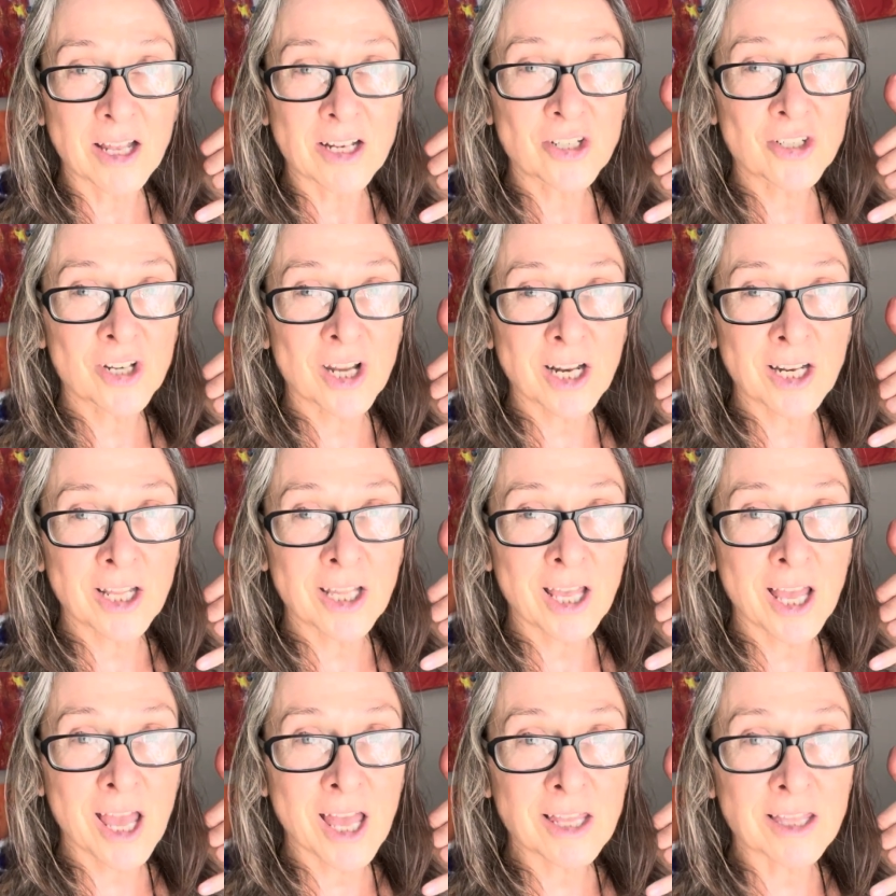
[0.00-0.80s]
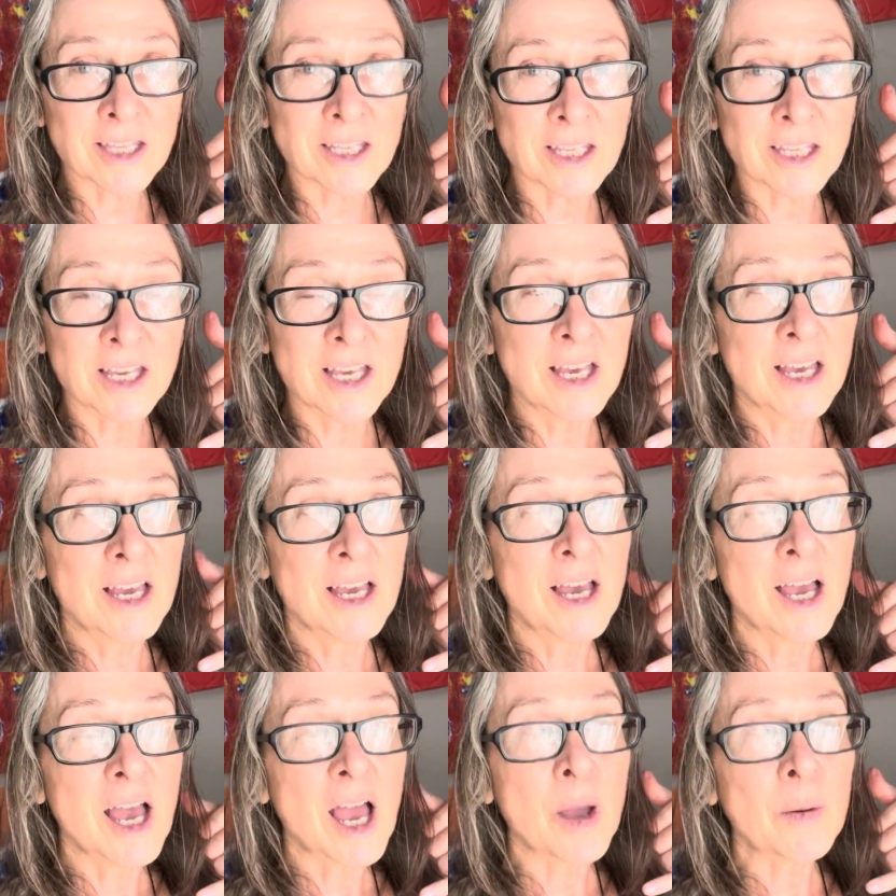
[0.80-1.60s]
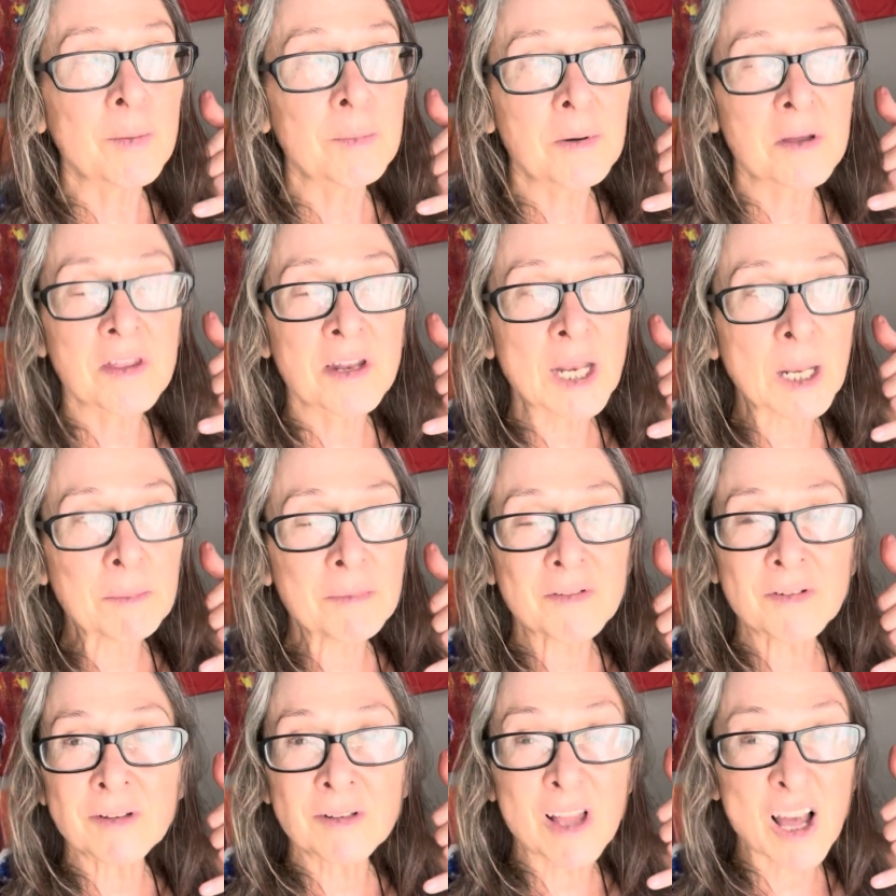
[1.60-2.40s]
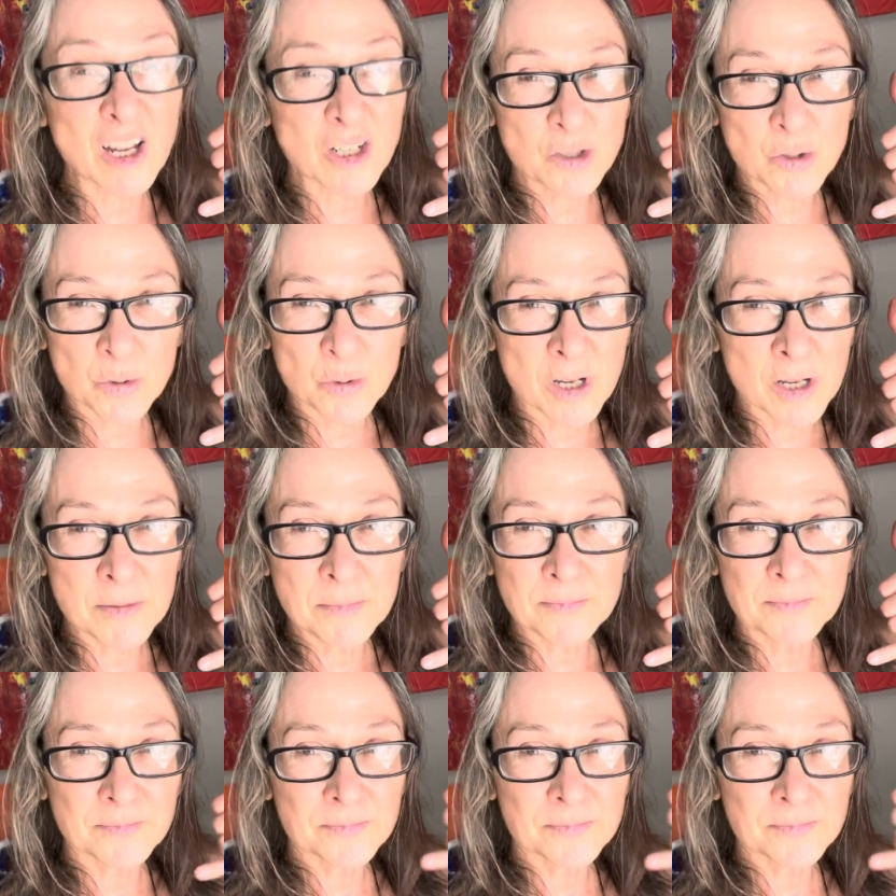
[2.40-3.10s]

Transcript: Chatty Cathy. I went by the name of Electra